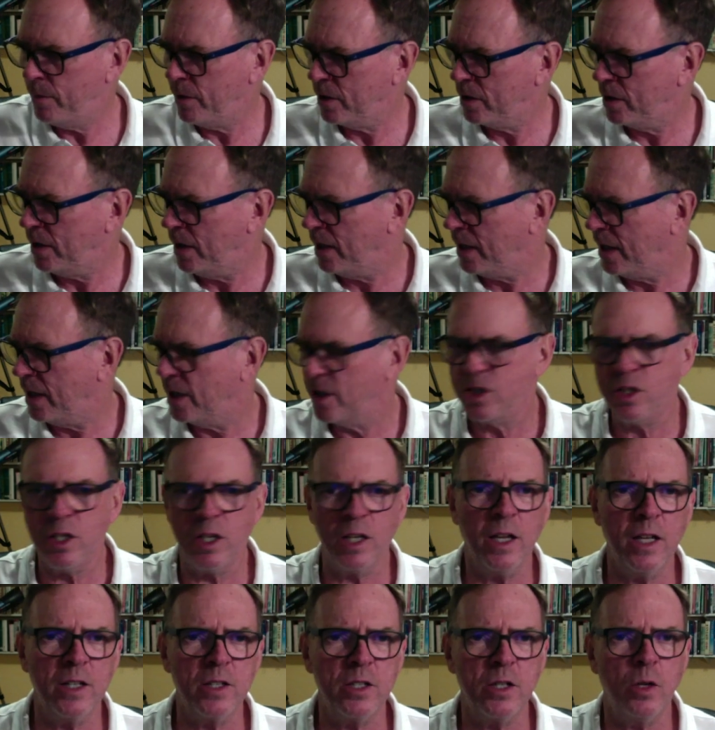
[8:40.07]
It
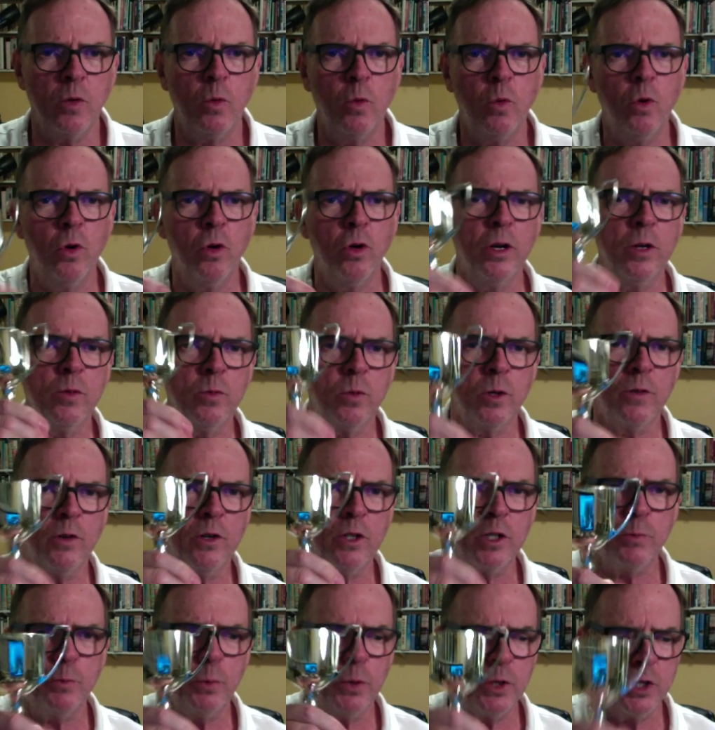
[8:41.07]
gets an award, one of our
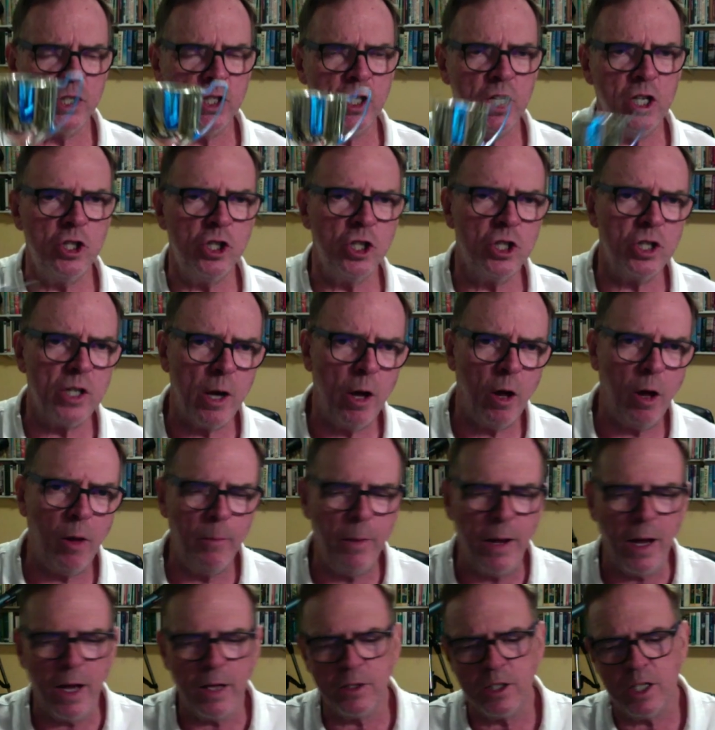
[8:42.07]
prestigious
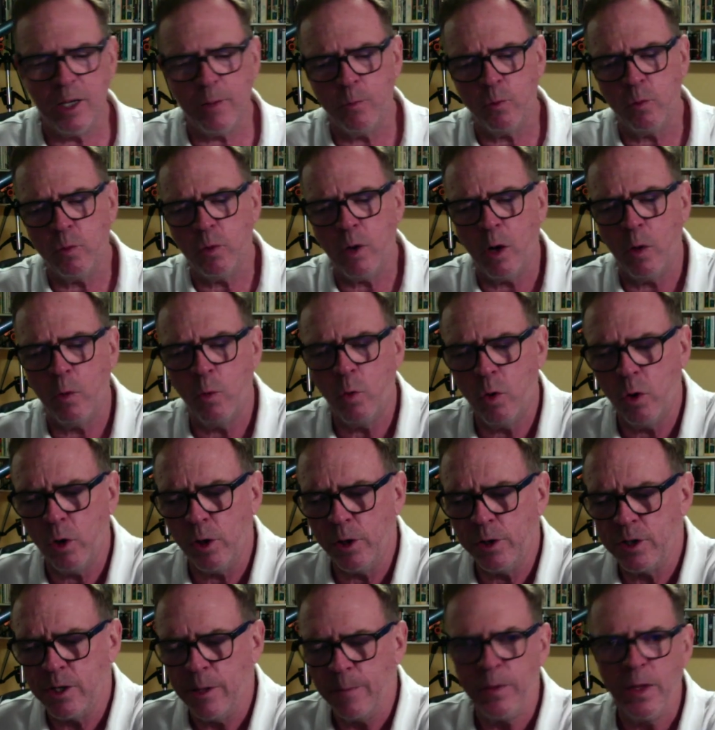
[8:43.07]
All-Bathtub
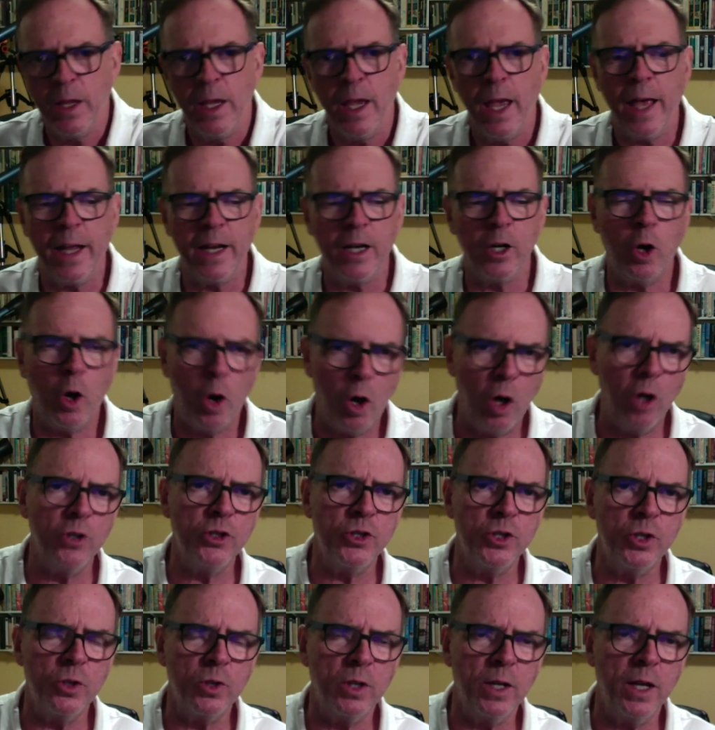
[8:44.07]
Awards. And it
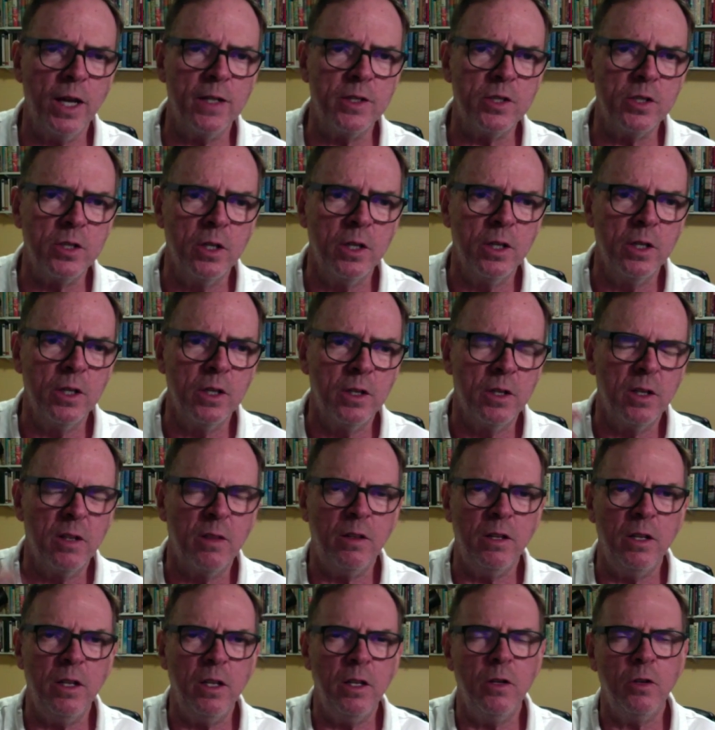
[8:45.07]
also gets
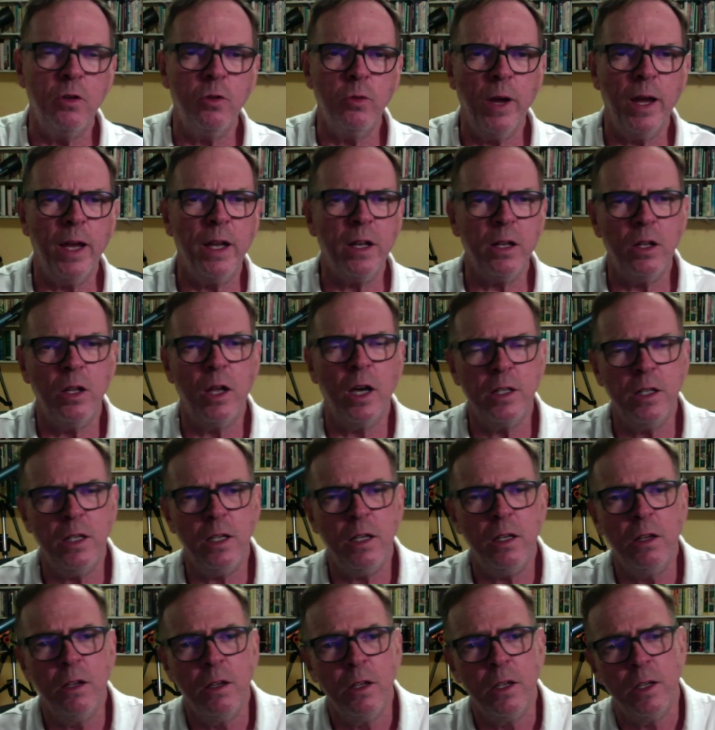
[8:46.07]
the great
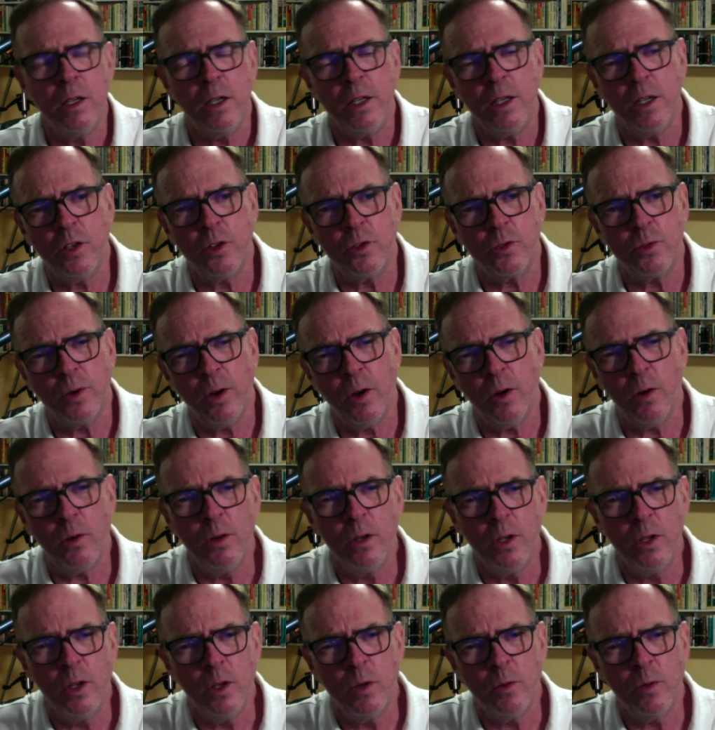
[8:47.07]
lucky intro,
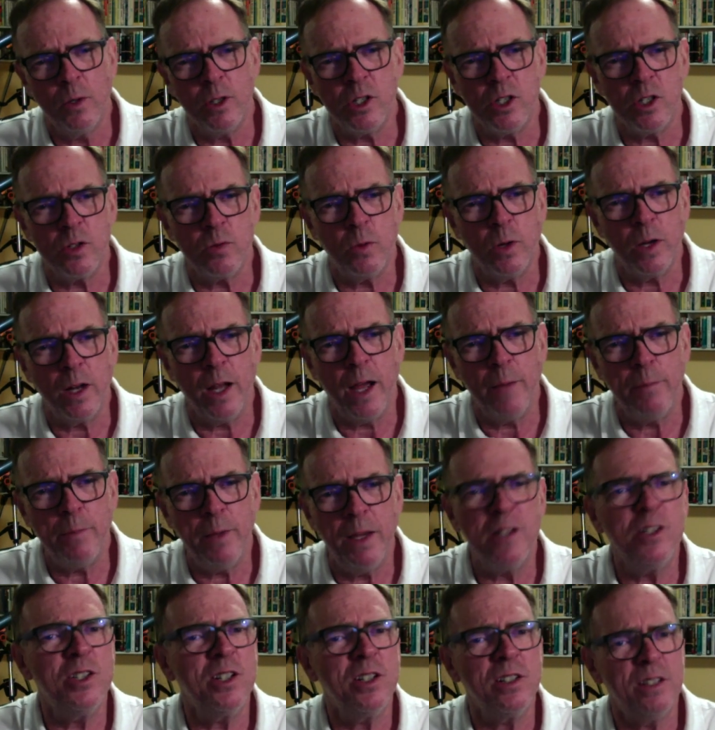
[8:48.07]
which is what I
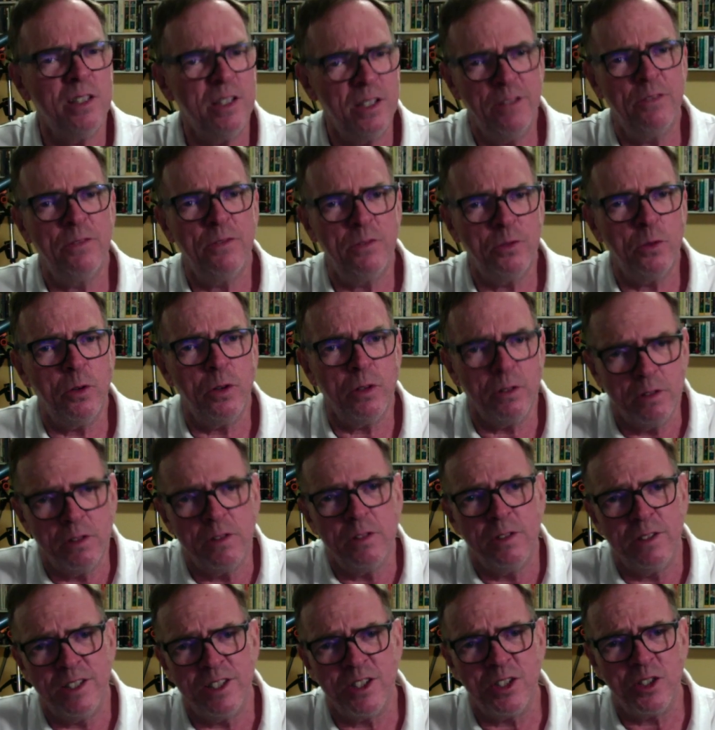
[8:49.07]
basically live for,
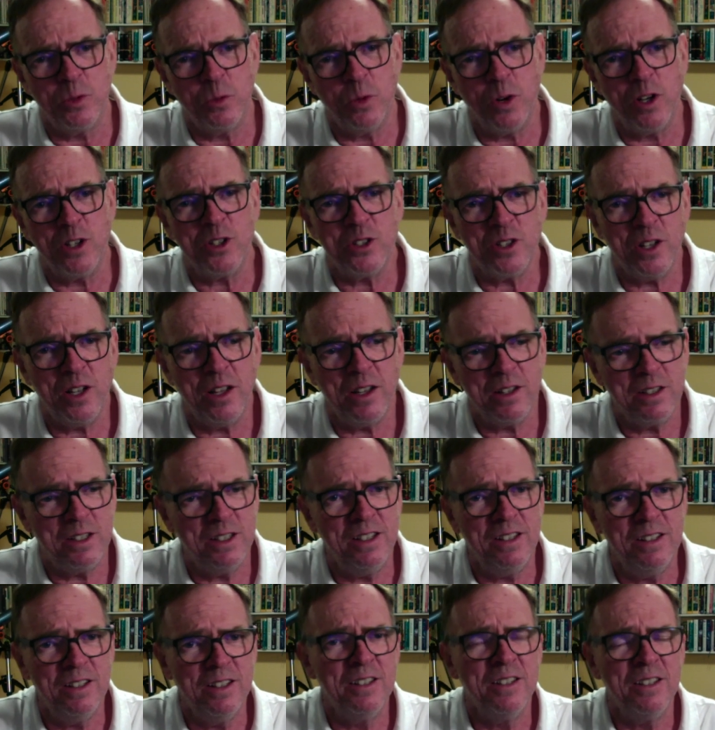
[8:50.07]
is to watch the
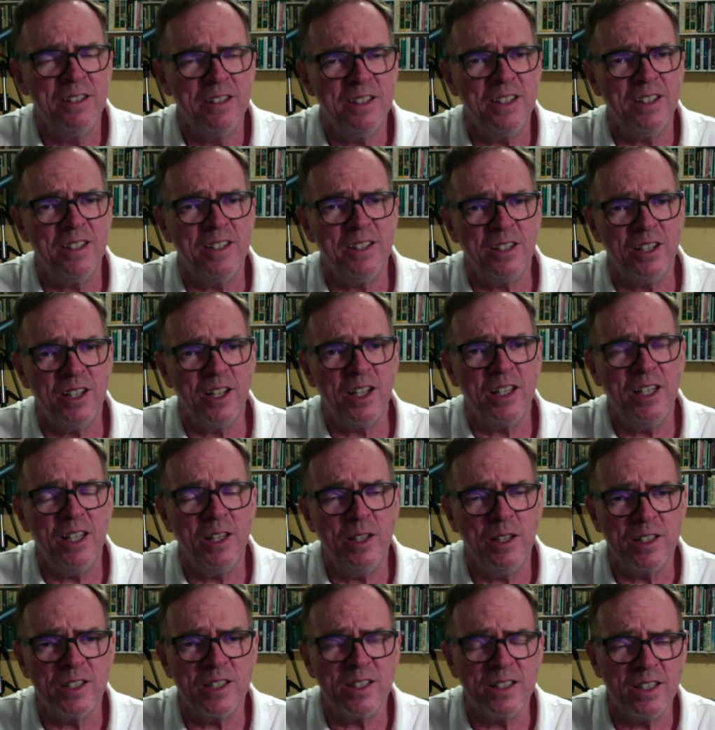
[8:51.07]
lucky
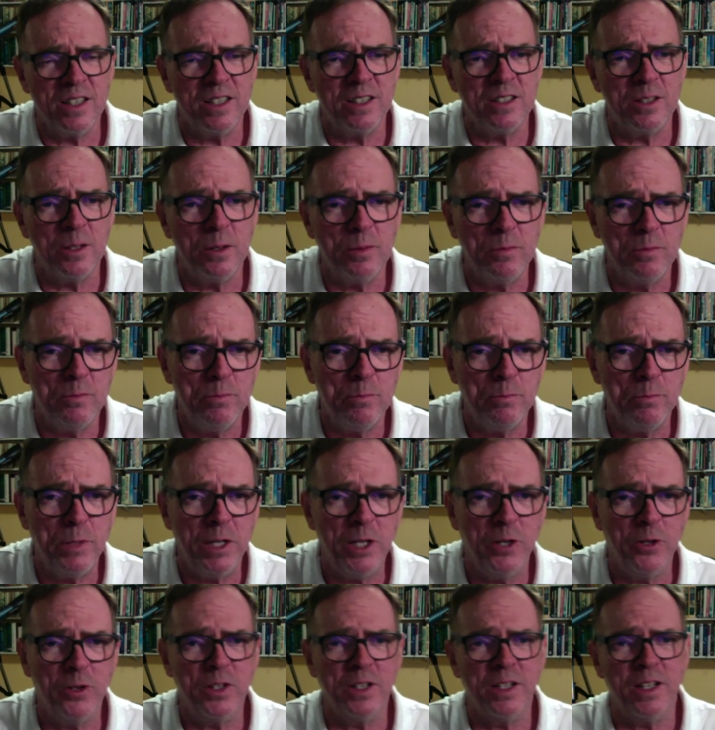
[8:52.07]
listening to
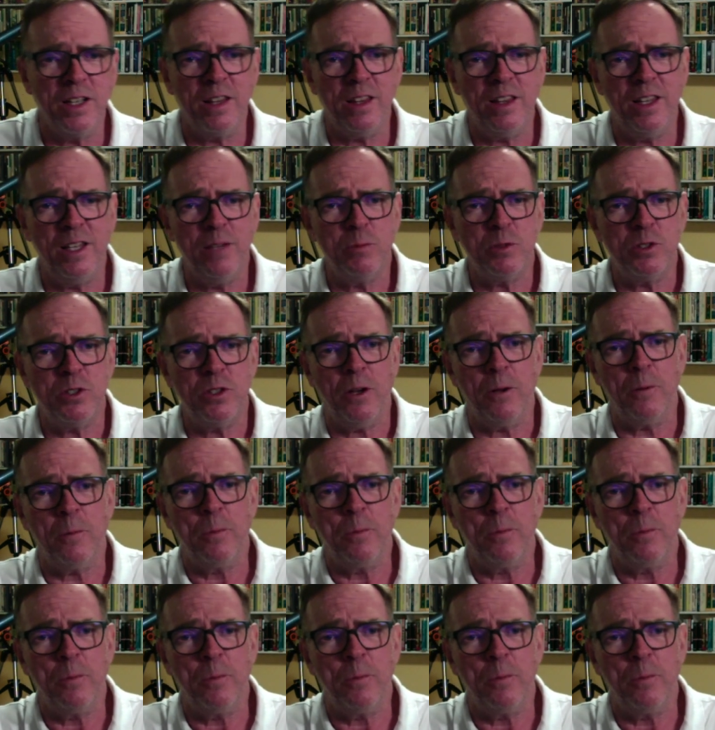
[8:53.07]
Peter Gunn theme song.